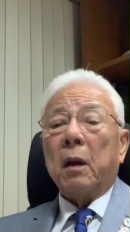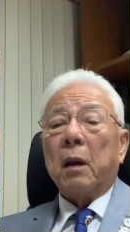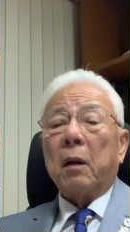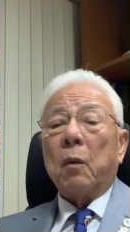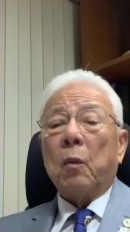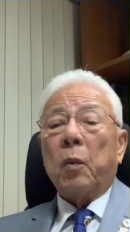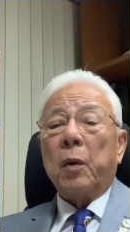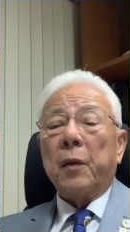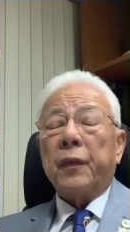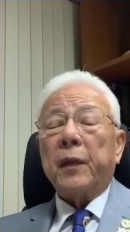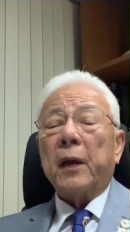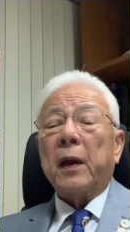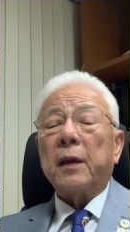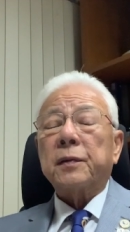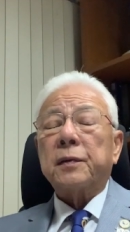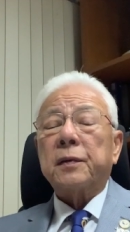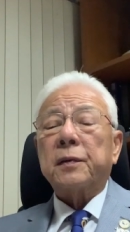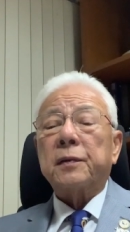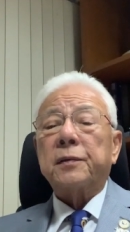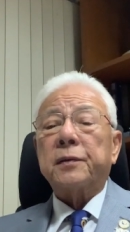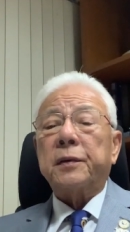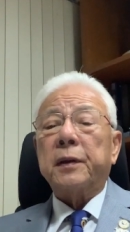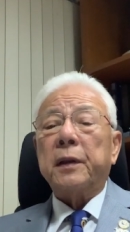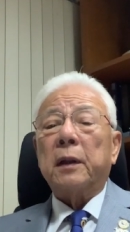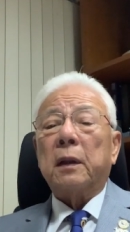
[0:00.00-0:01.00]
with us
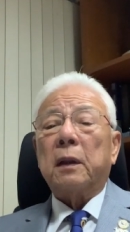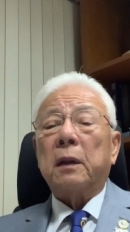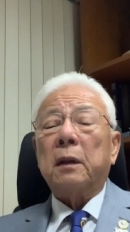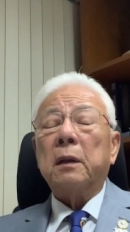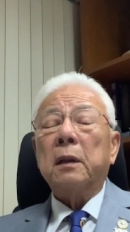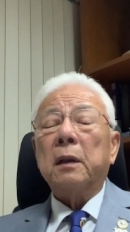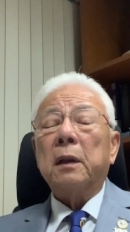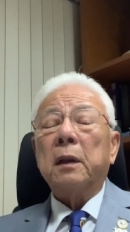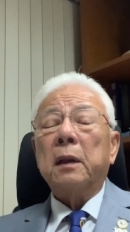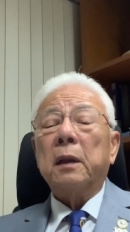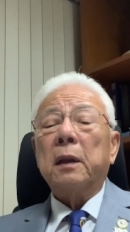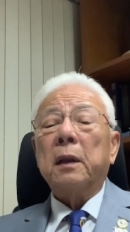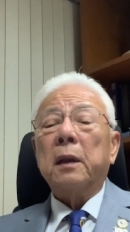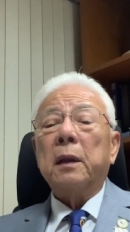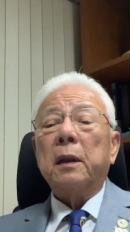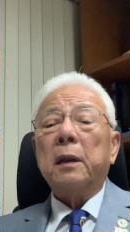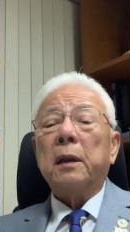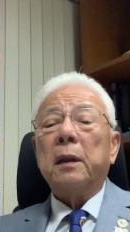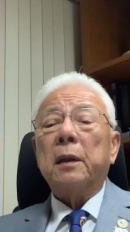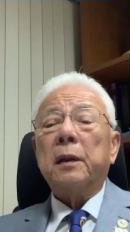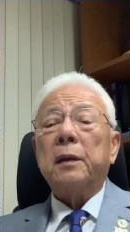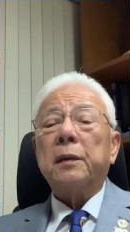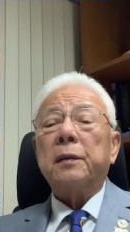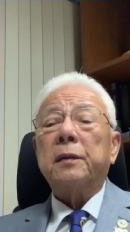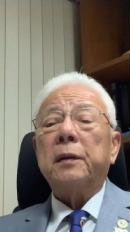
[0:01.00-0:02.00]
still
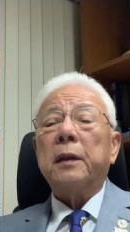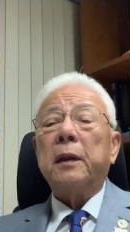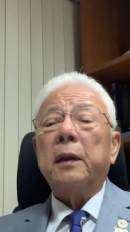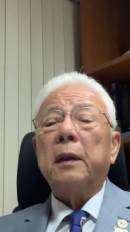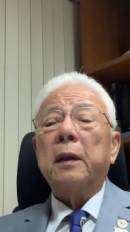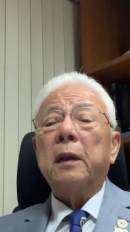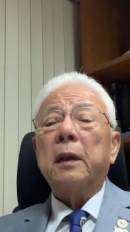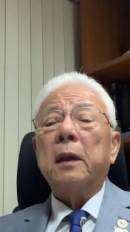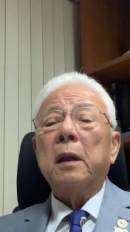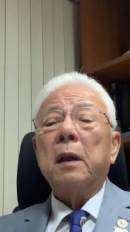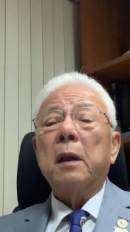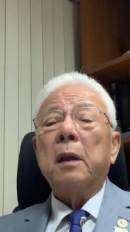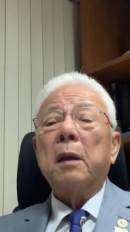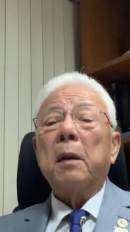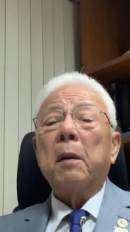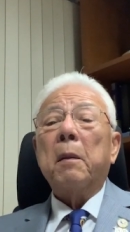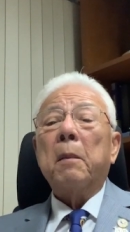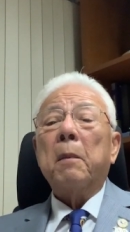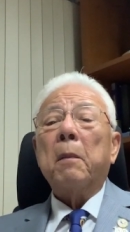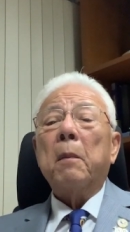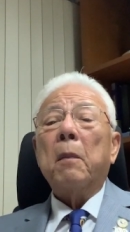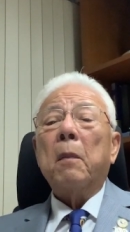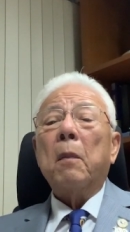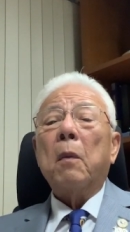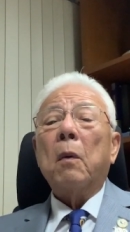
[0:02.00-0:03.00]
is the
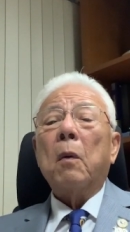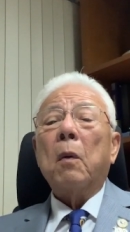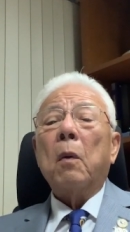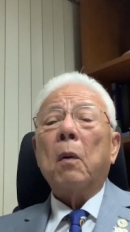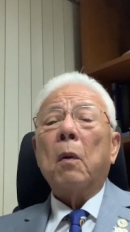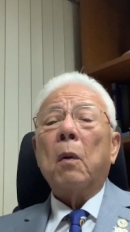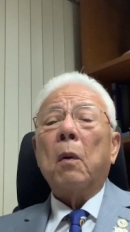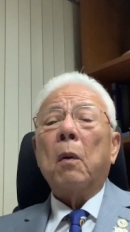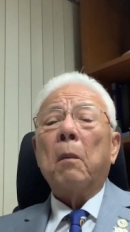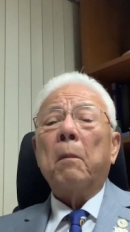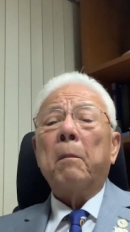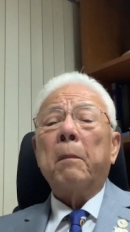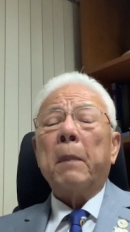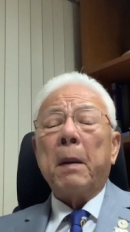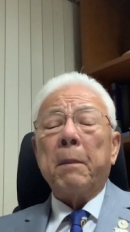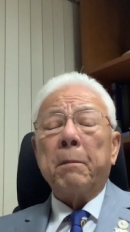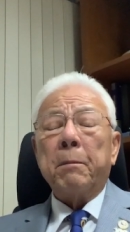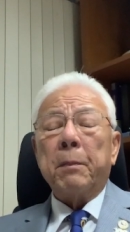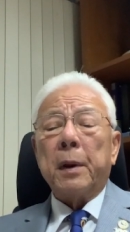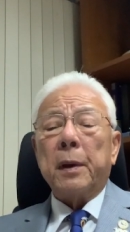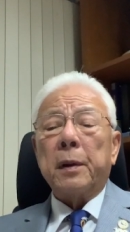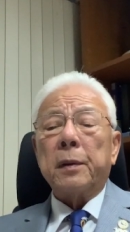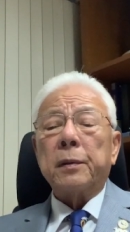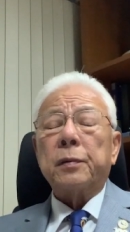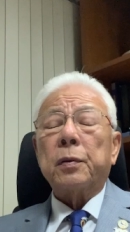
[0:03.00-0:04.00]

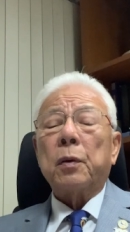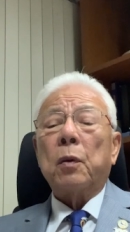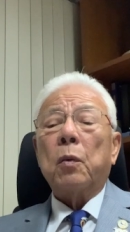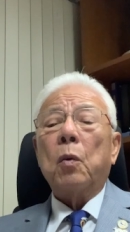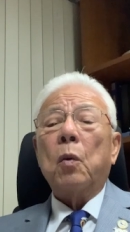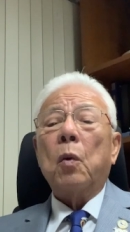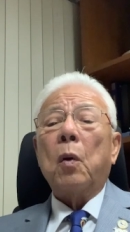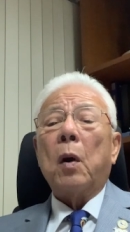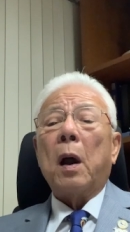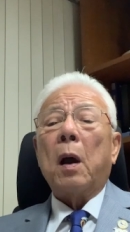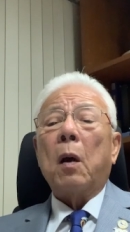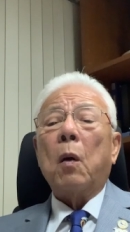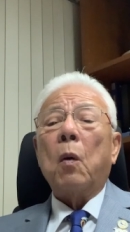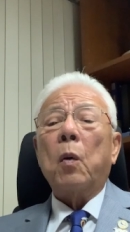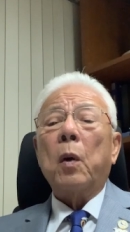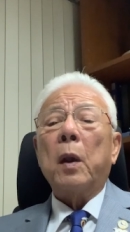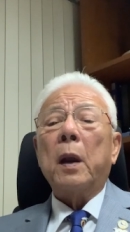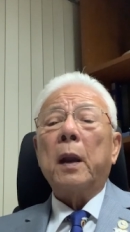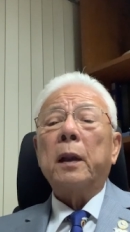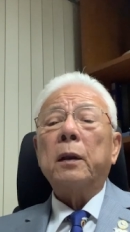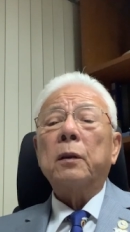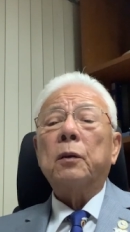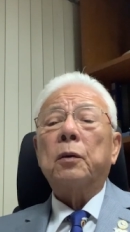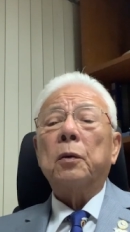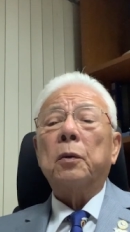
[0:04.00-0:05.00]
members who are
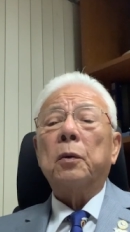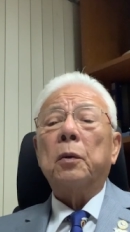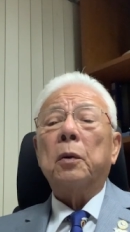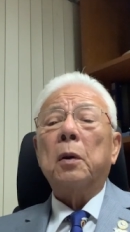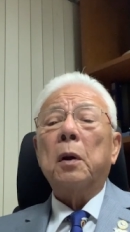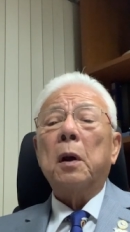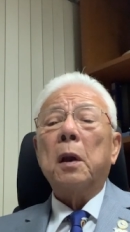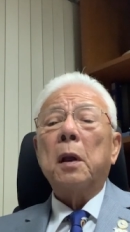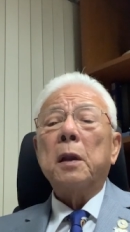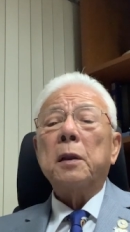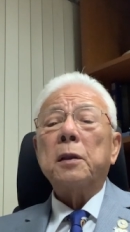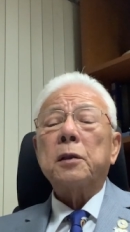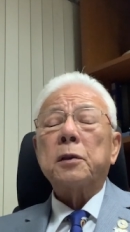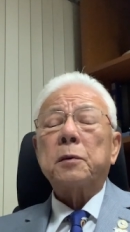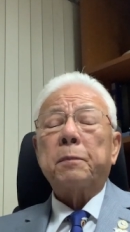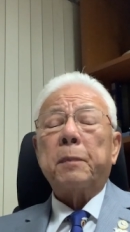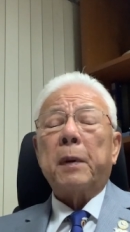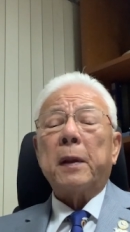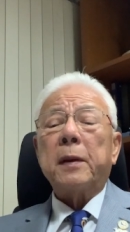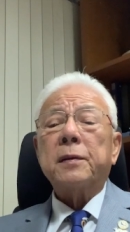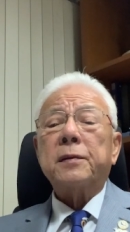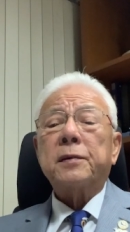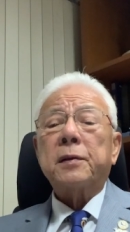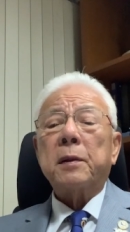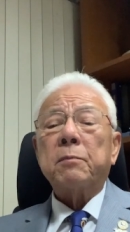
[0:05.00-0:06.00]
willing to
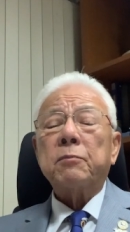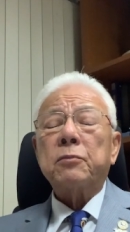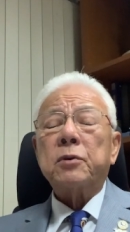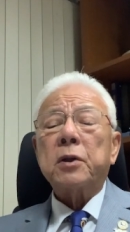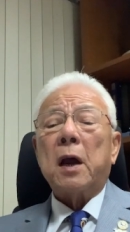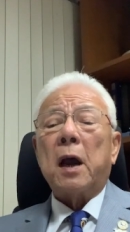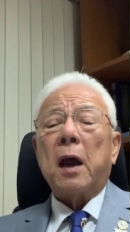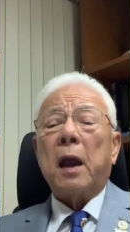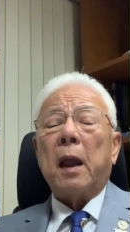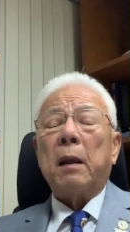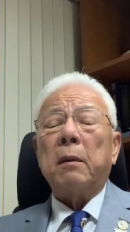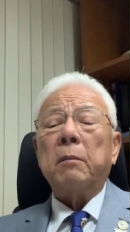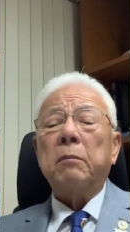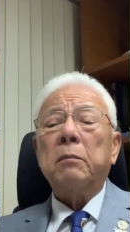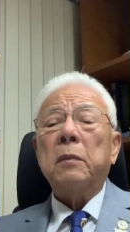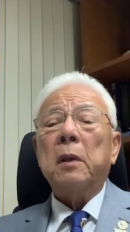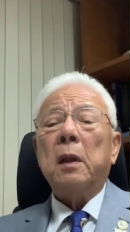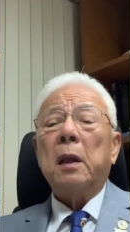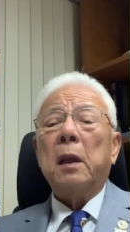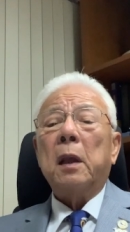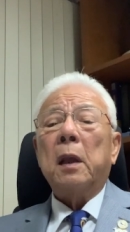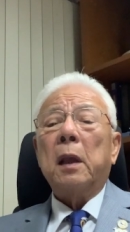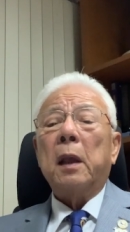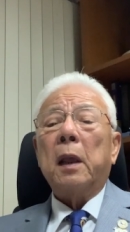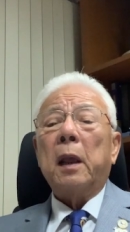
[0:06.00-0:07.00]
spend some time
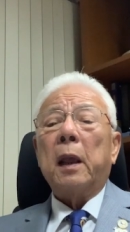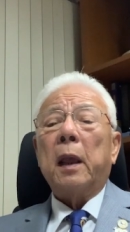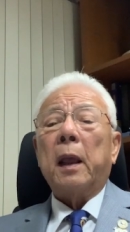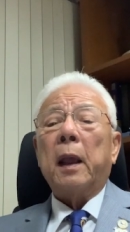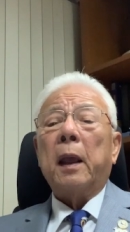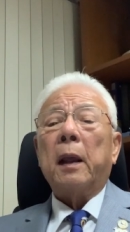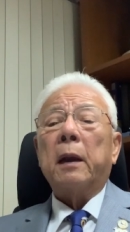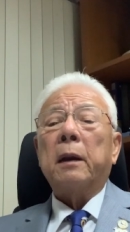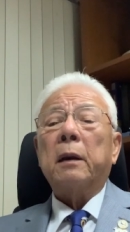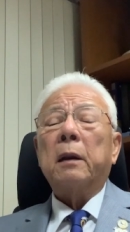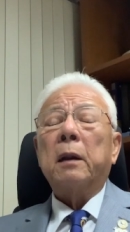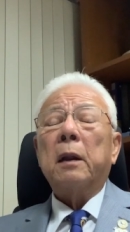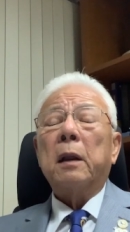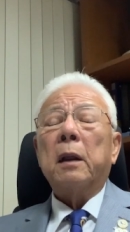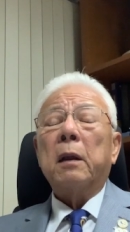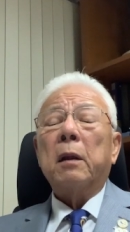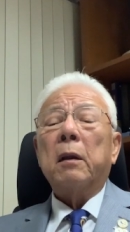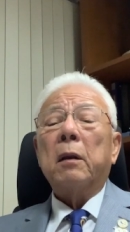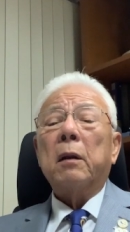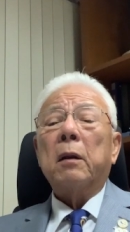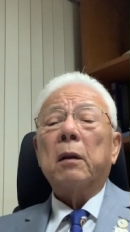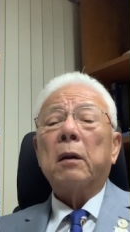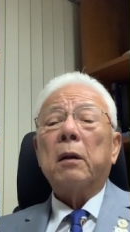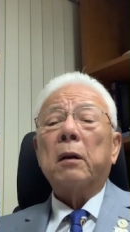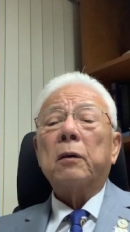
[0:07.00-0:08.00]
and
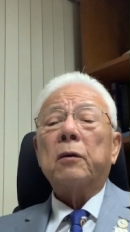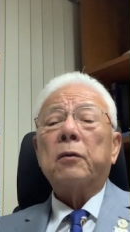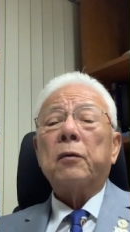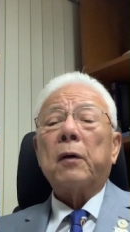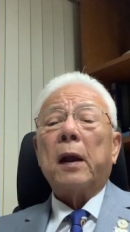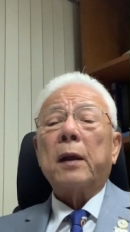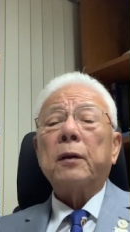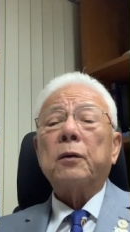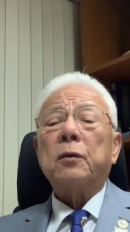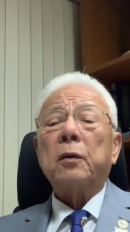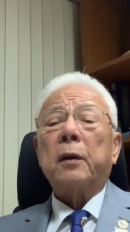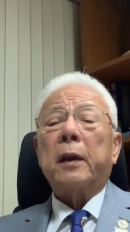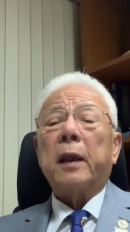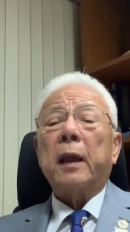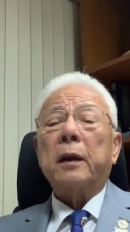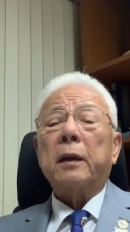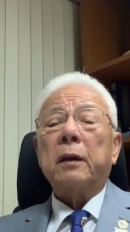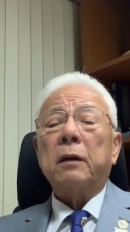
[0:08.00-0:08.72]
try to get